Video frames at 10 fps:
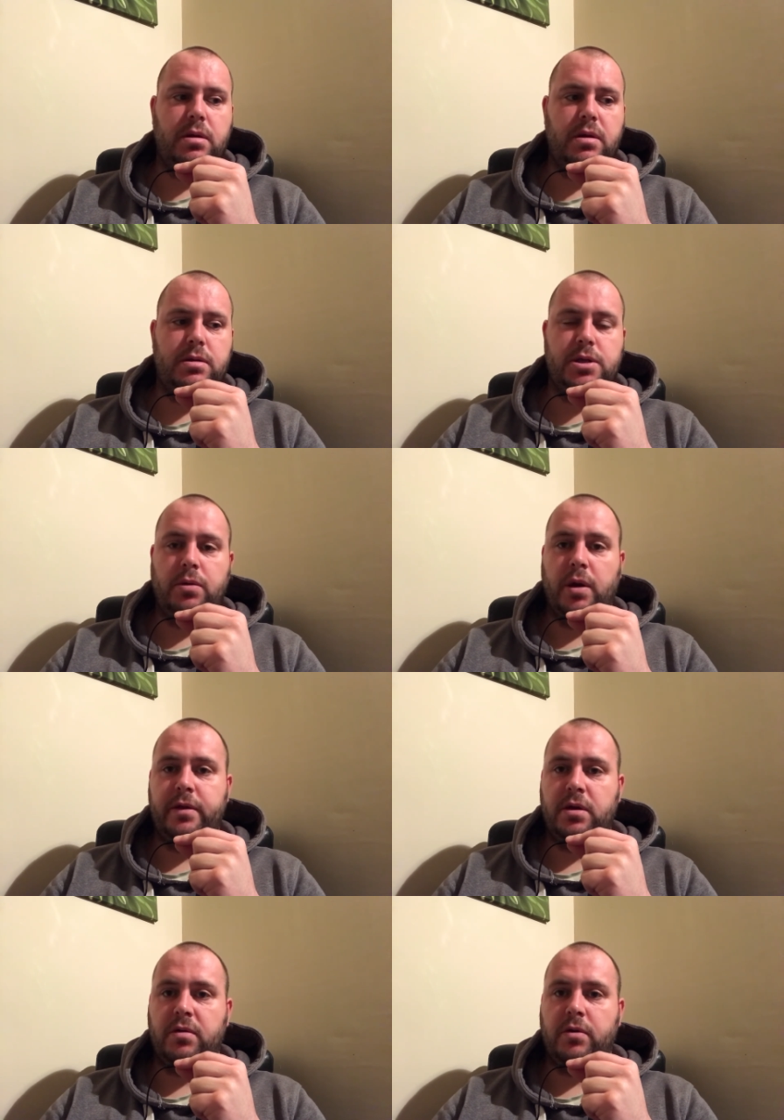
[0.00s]
two other
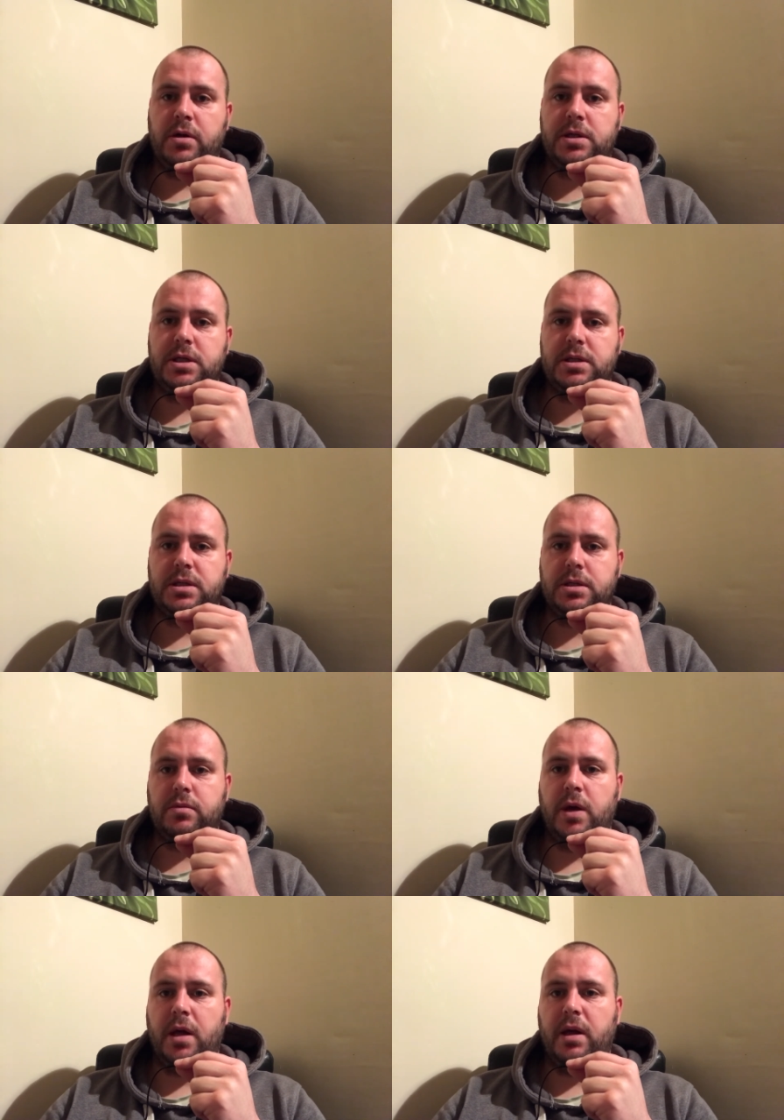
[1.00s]
neurologists as
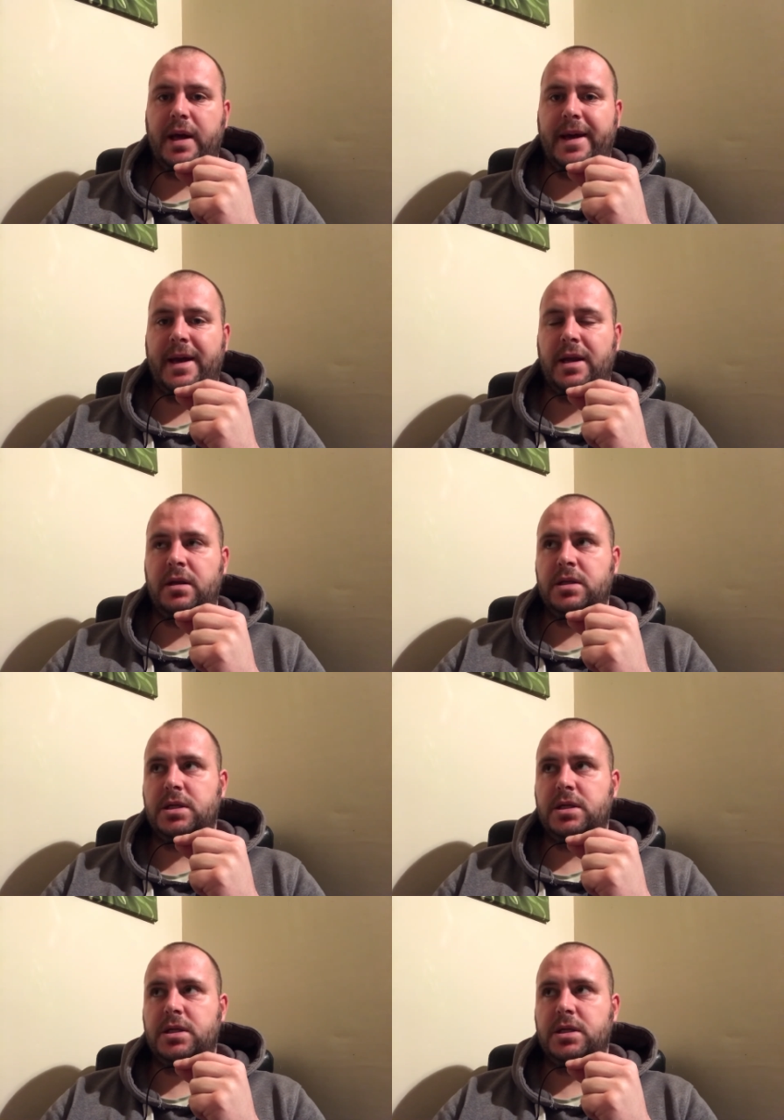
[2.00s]
well, and